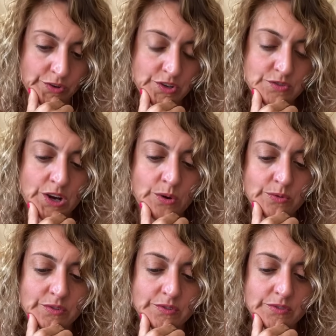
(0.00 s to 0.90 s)
You don't
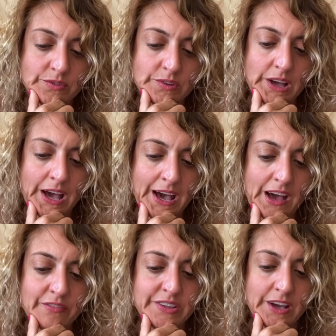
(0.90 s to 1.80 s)

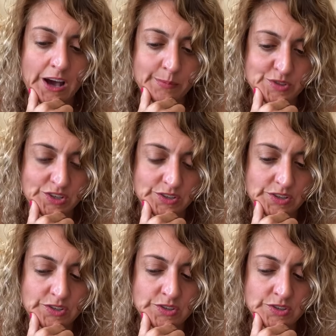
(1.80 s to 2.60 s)
have the option.